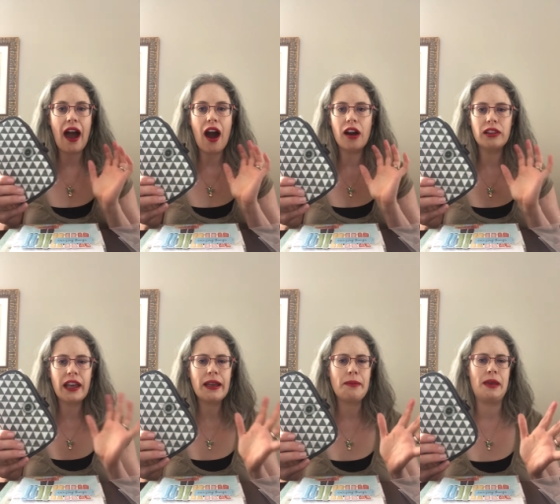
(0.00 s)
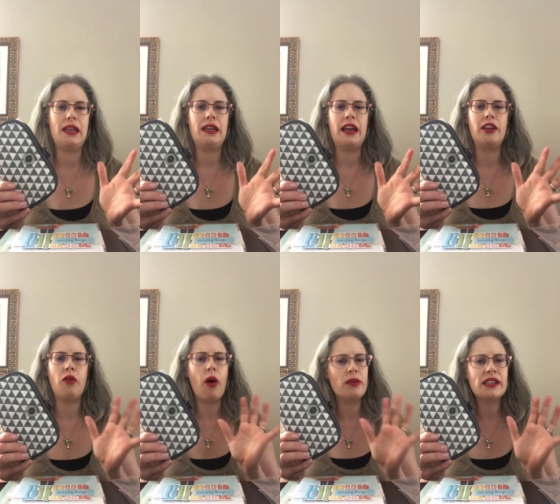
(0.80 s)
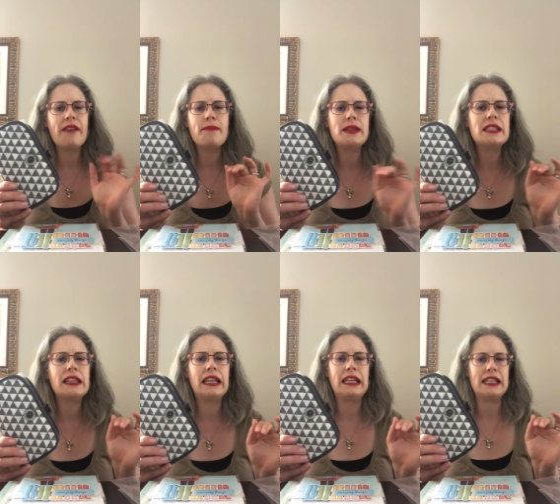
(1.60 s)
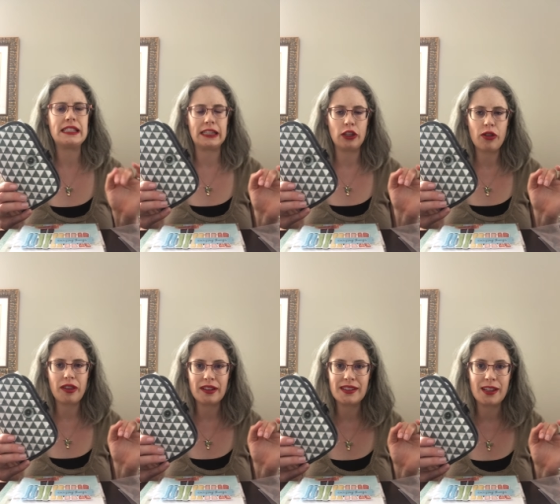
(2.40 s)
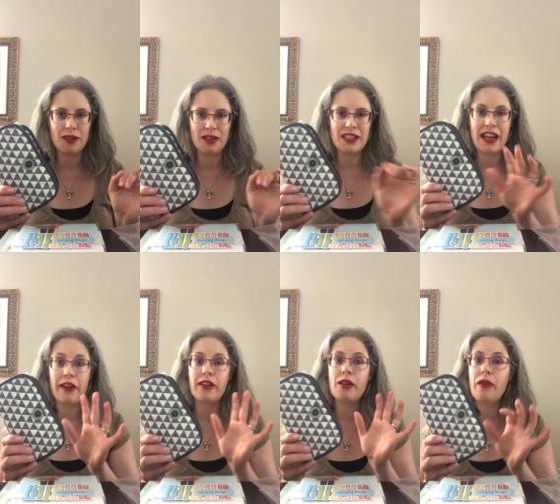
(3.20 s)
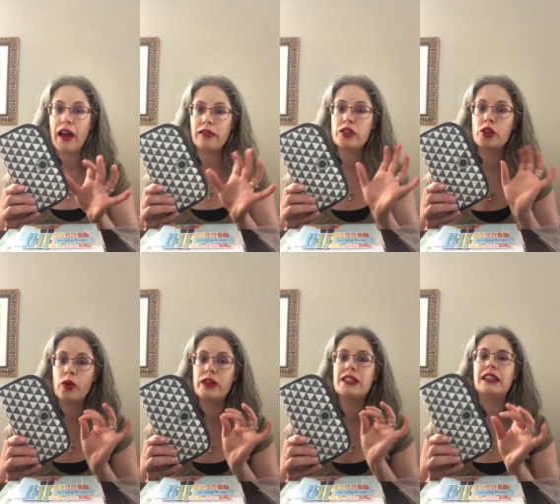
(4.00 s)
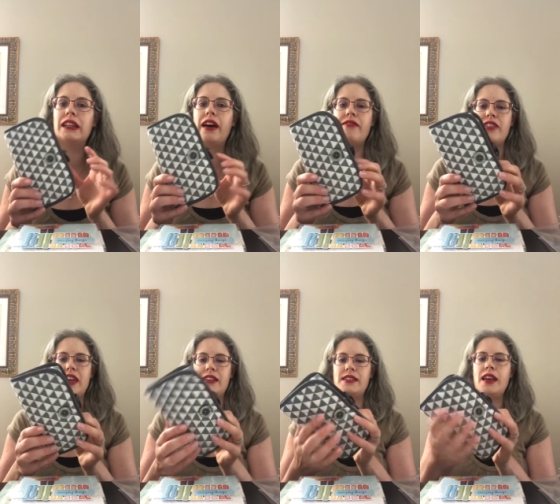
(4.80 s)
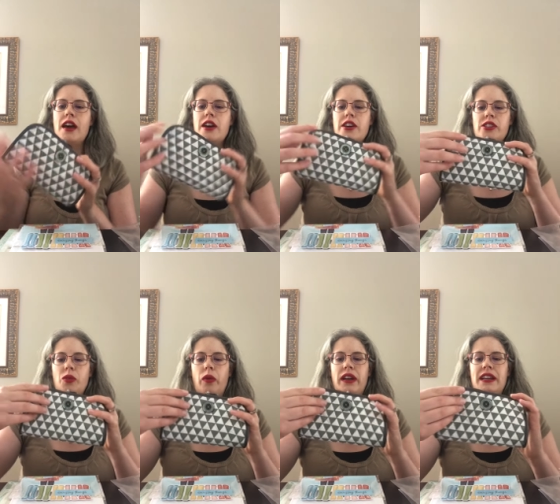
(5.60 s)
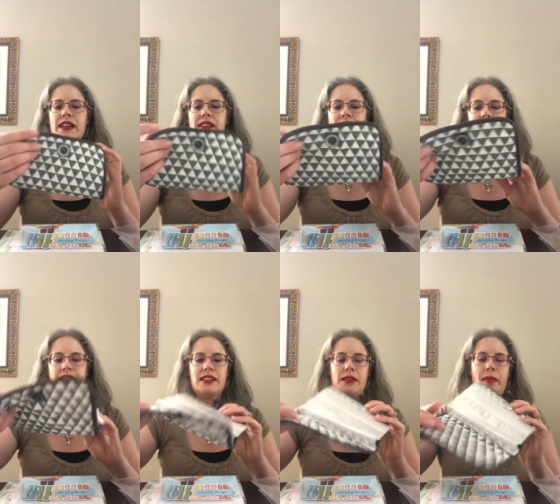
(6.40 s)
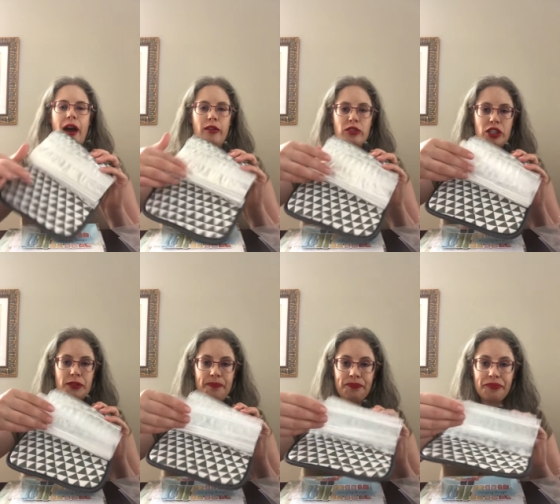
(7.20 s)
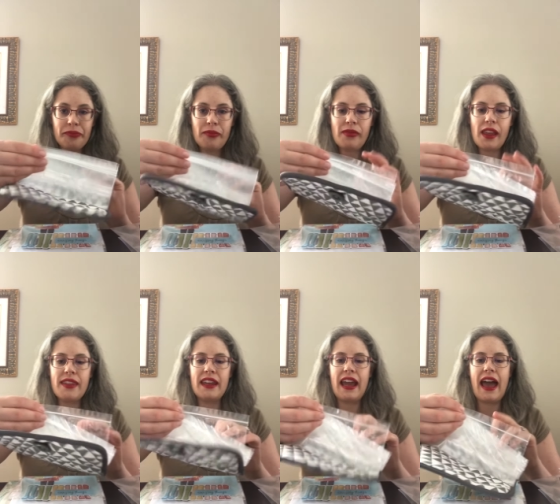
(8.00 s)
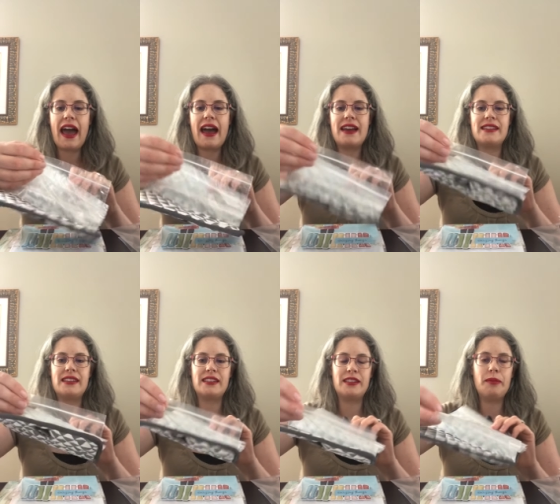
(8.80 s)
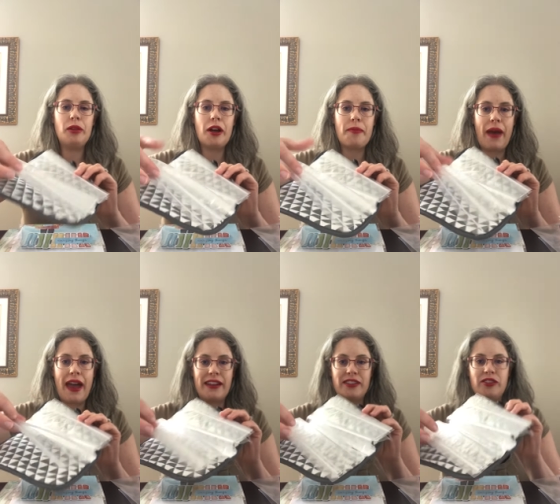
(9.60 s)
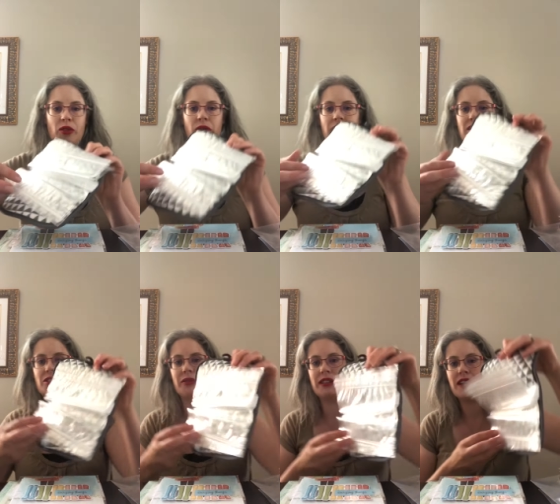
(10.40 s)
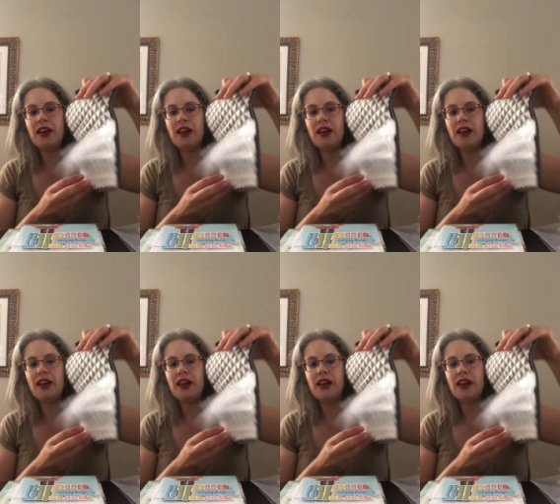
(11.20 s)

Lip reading: are like me and you always have miscellaneous little things that you need to carry around, you're going to love this. So what it is it's a pouch that has Ziploc bags sewn into it.